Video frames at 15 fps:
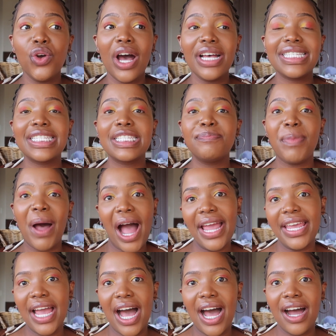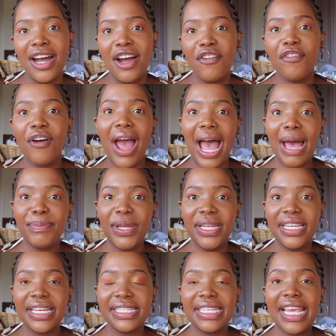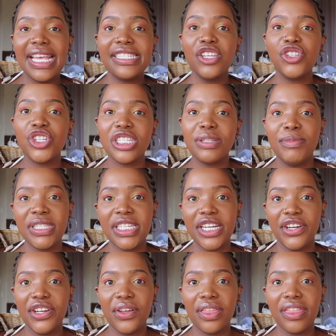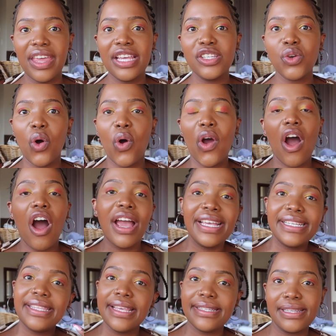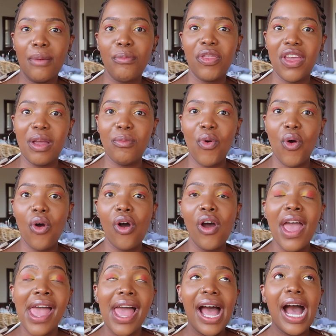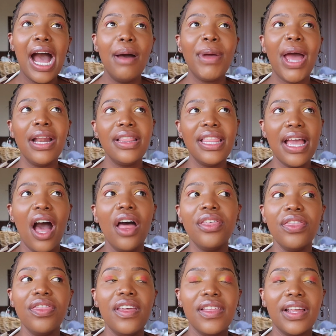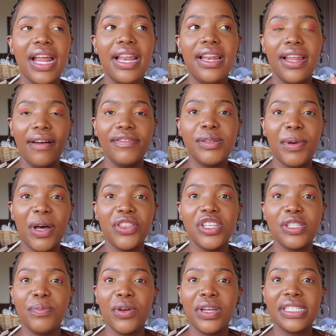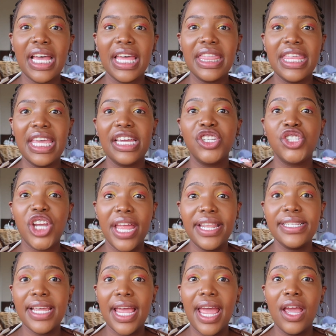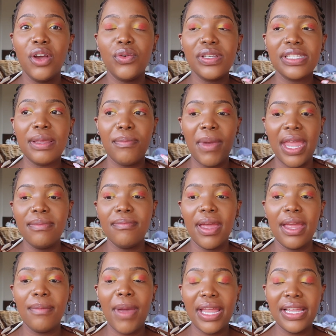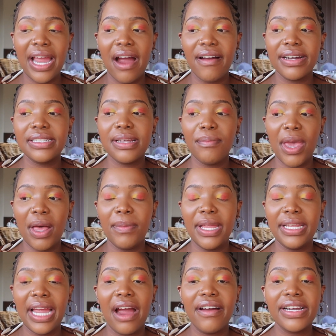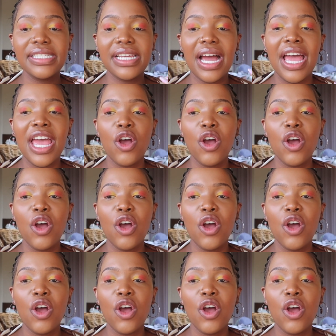aspire for happiness? Is it just material things, or is there something more? And the other thing that I loved about this book is, I think Jende, who's the main character, male main character,